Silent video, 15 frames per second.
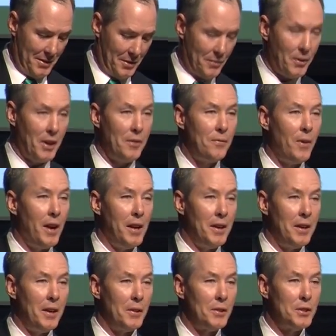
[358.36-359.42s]
it's very funny
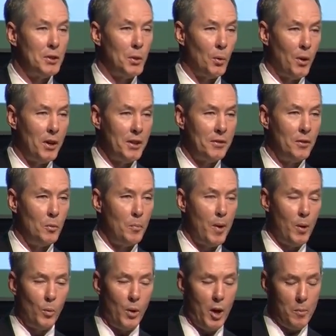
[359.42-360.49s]
to hear the stories from
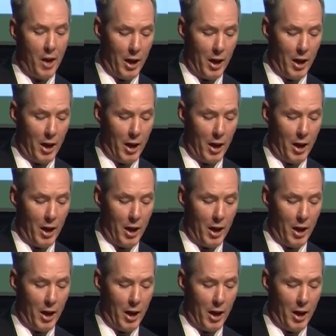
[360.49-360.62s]
way